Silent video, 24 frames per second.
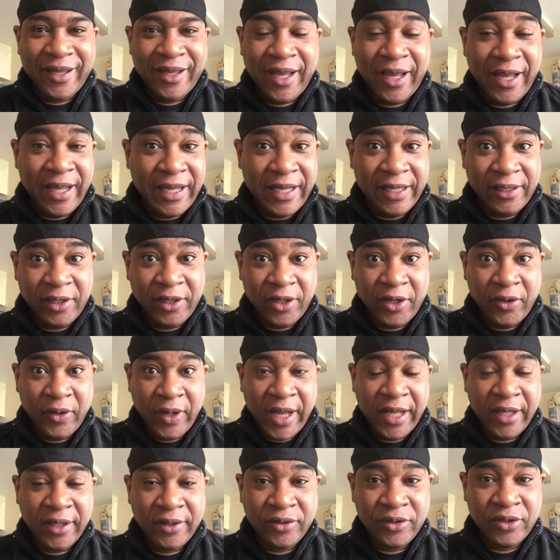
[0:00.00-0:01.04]
Hi, hello,
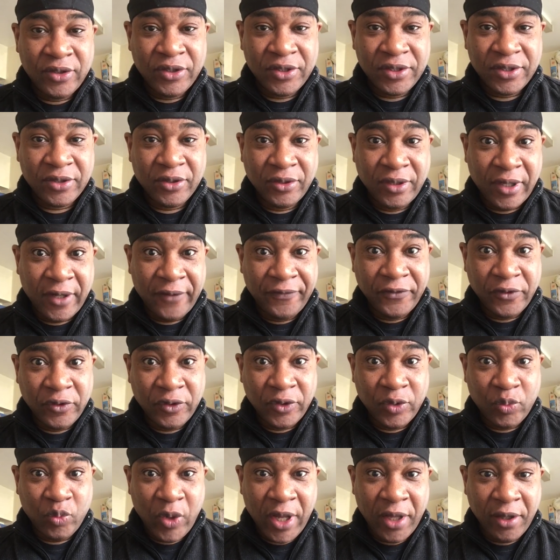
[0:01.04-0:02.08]
and good
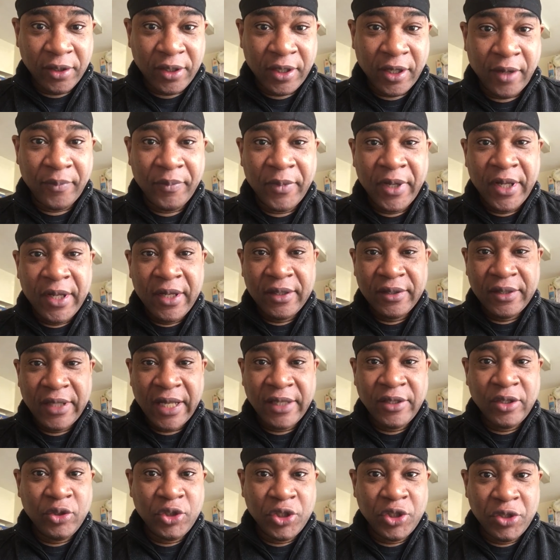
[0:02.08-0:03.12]
afternoon, and welcome.
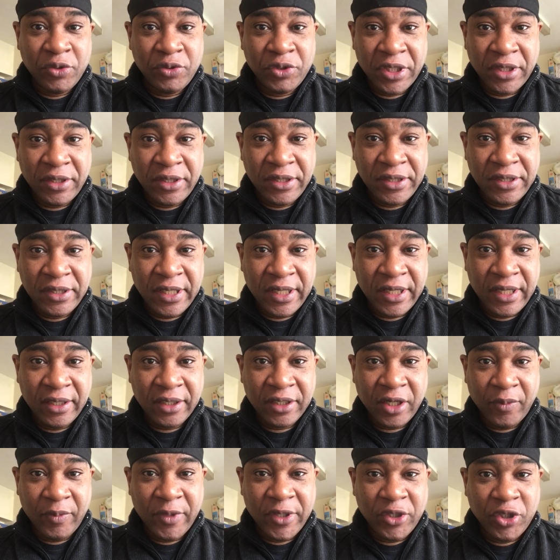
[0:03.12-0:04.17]
Daniel Jugenis here,
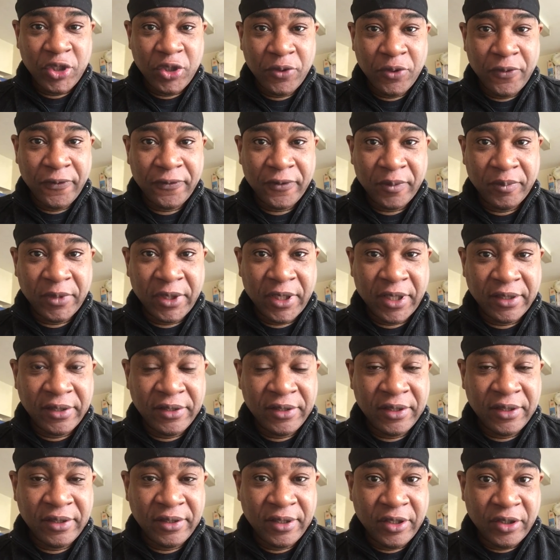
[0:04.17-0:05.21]
coming to you from
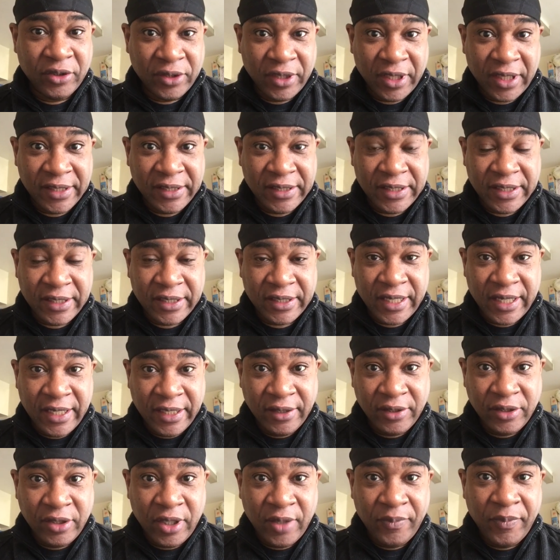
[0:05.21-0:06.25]
London, the United
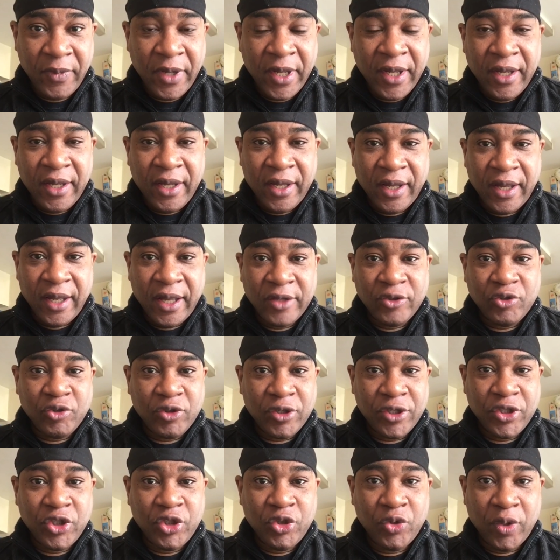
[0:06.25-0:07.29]
Kingdom. I
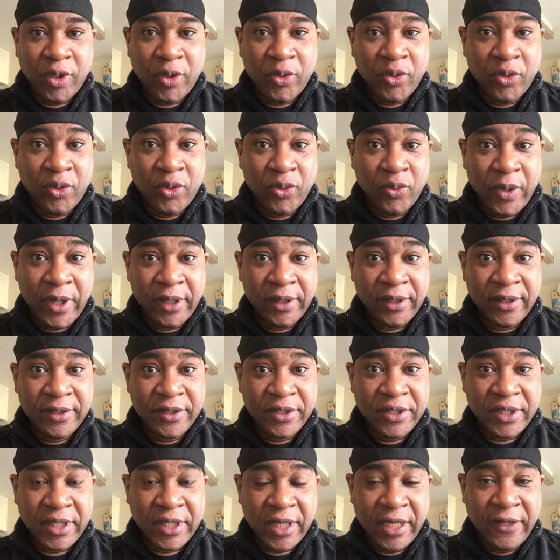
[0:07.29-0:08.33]
trust you are all well and
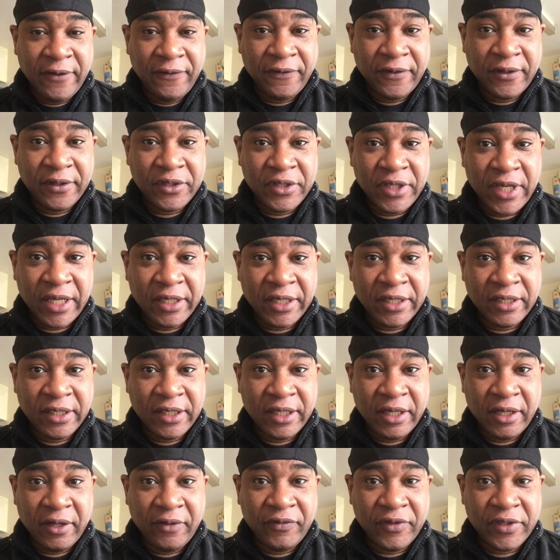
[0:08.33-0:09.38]
safe and taking
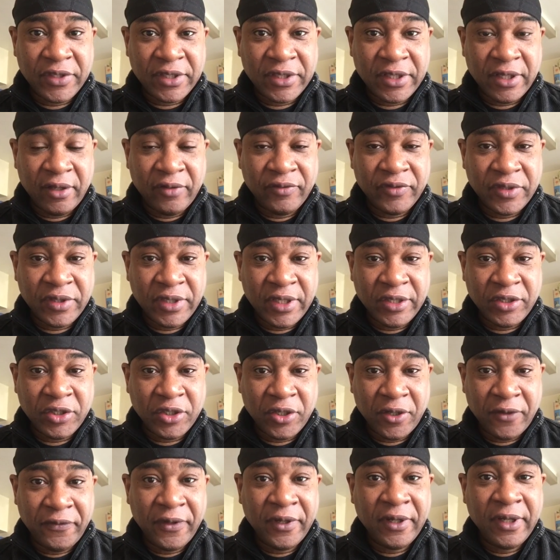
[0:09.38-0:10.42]
care of yourselves and each
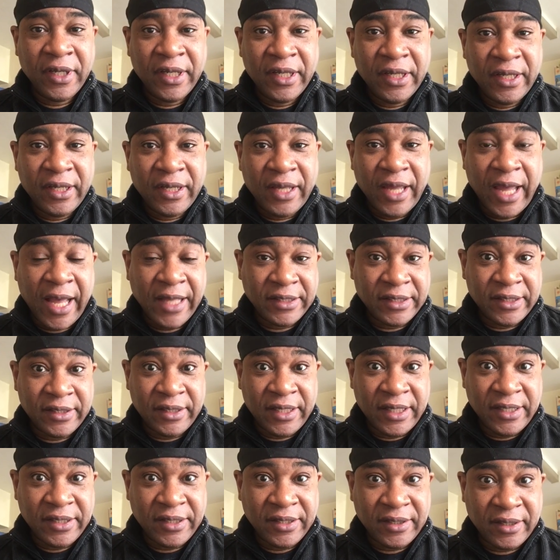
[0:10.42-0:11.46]
other at a
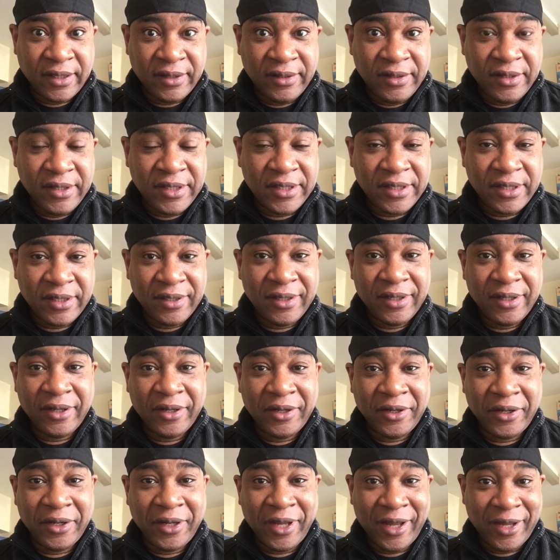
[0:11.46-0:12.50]
distance,
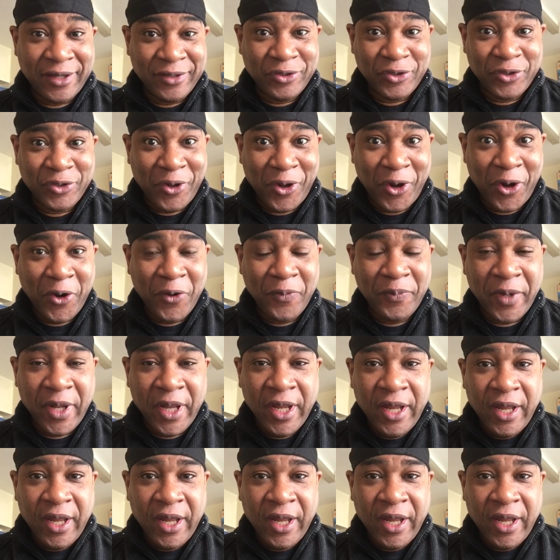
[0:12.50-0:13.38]
I do hope.